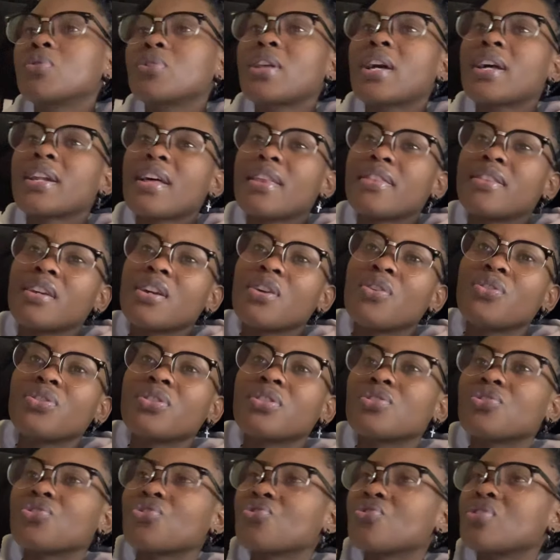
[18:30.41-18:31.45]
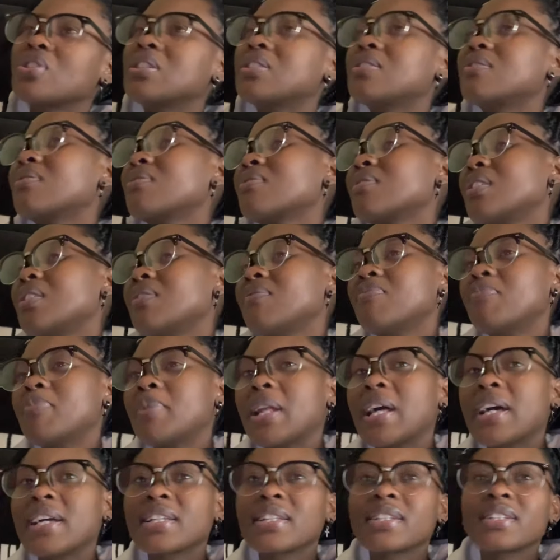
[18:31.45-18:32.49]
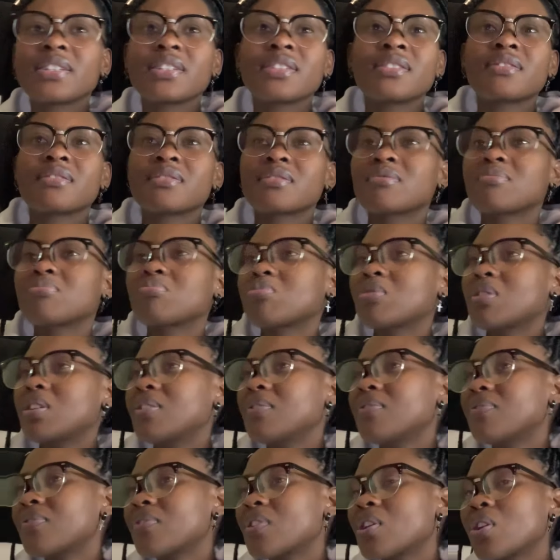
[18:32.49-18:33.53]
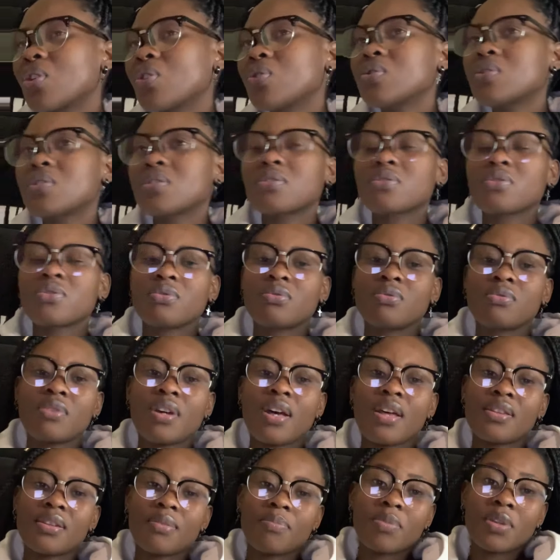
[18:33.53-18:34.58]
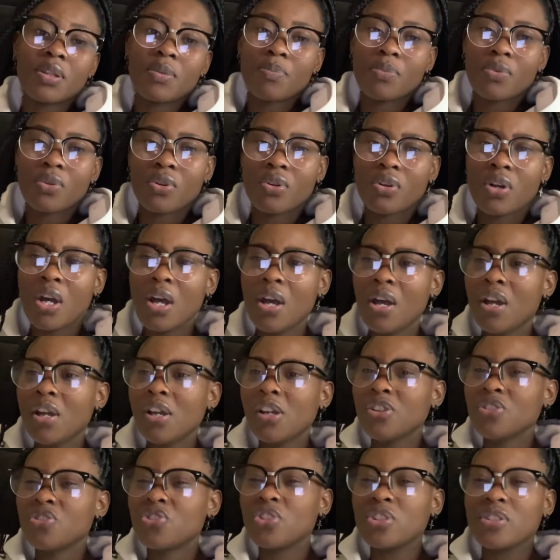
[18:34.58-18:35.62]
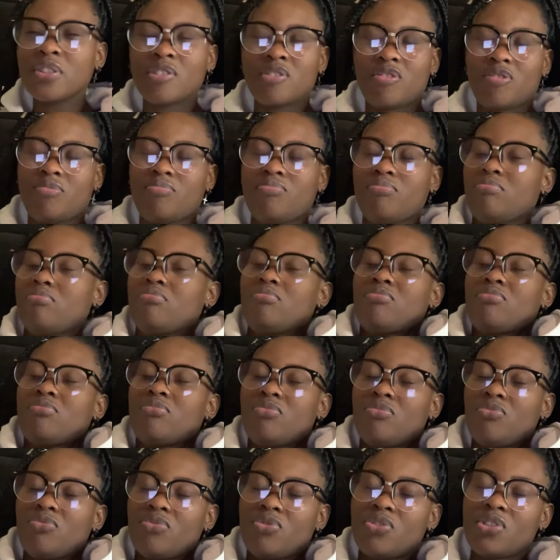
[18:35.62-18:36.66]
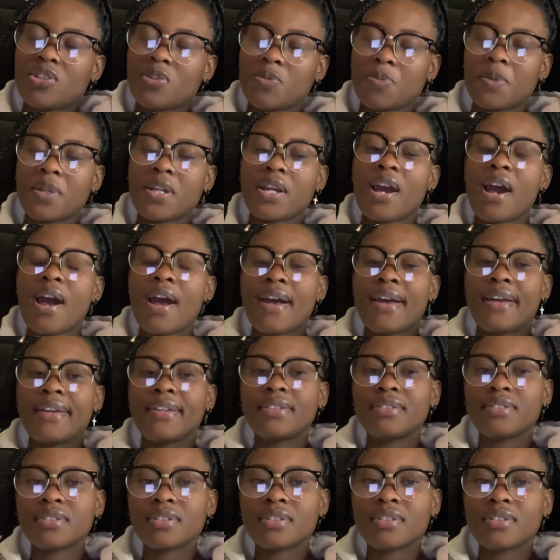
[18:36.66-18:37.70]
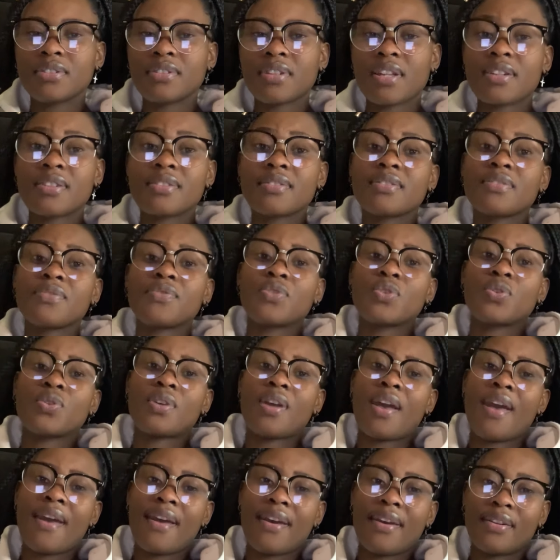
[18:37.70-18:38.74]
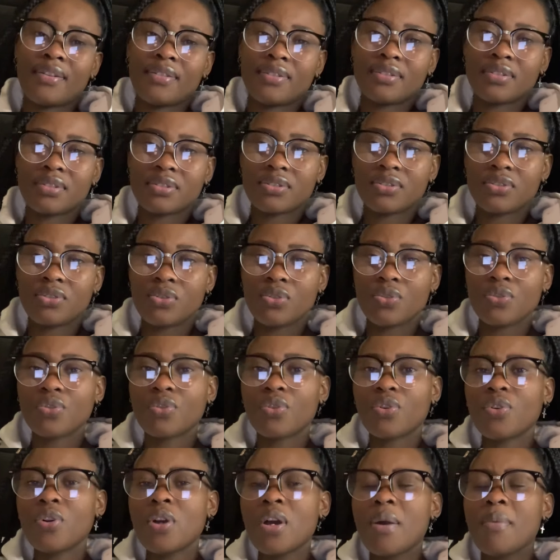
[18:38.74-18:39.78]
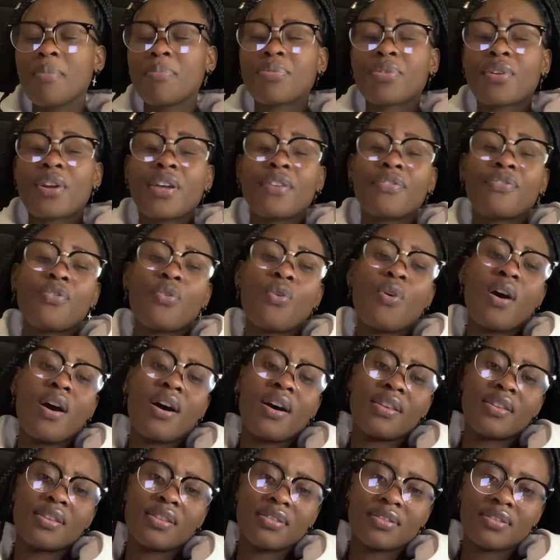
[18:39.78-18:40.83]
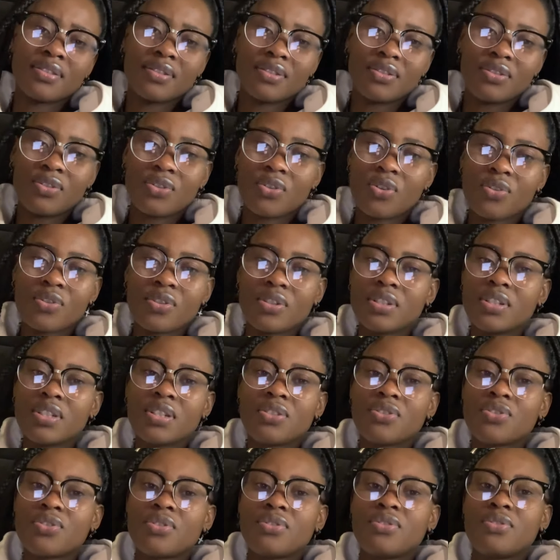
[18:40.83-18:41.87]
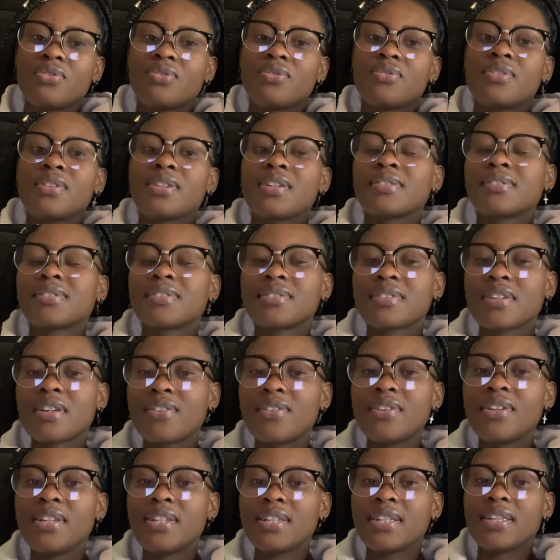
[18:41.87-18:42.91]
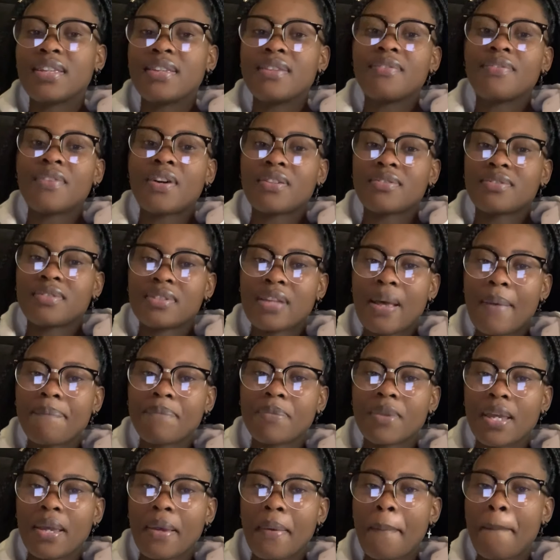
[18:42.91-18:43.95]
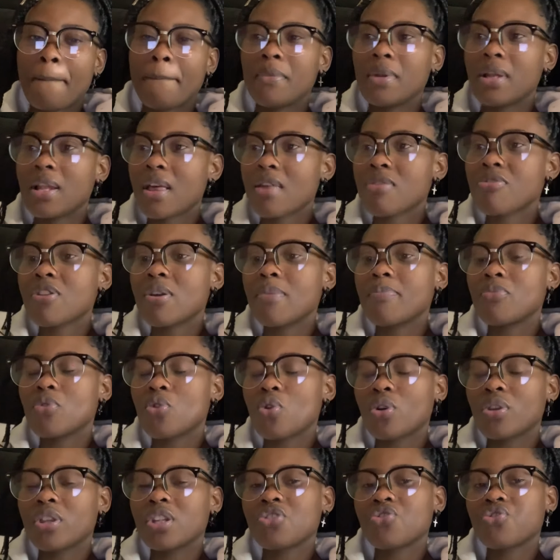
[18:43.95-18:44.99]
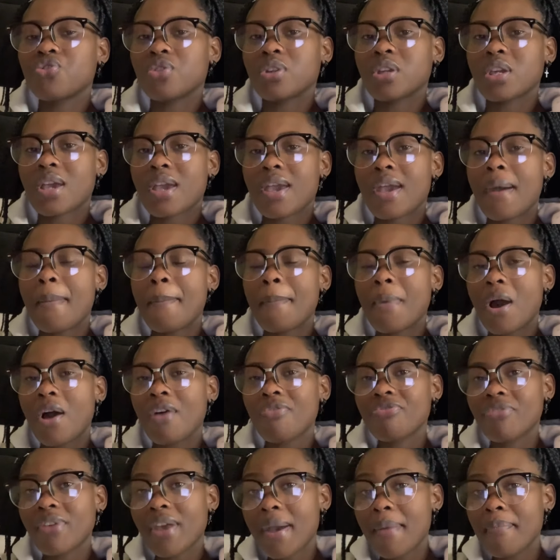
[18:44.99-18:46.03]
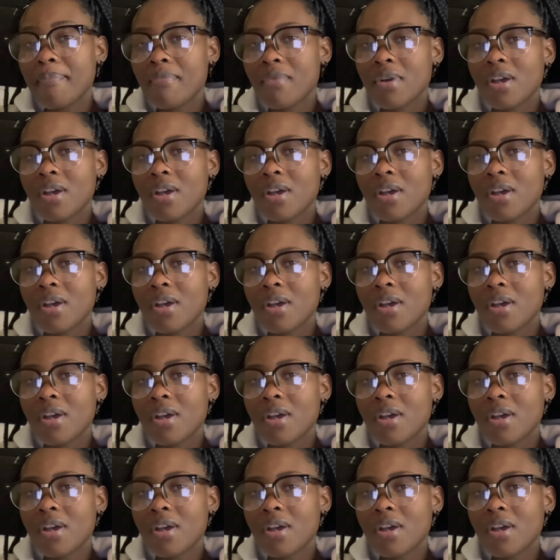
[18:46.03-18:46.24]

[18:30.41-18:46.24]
that are there on the streets, give blankets, give clothes to other people. Just be kind. That is, if you can, pray for others. You don't need to necessarily give out something. Let them know that you care about them.